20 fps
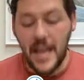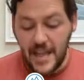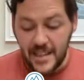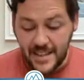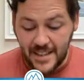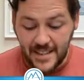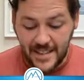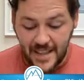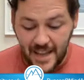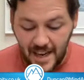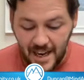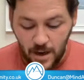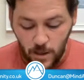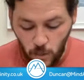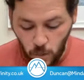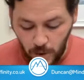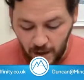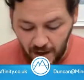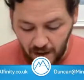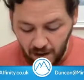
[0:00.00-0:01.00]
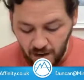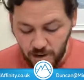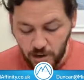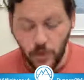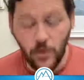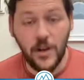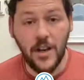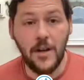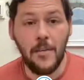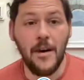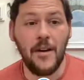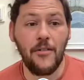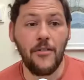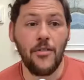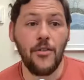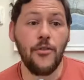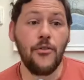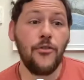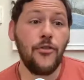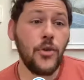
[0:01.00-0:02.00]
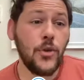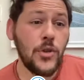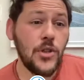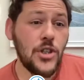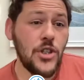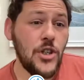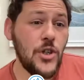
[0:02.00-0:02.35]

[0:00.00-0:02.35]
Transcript: Today we are talking about the false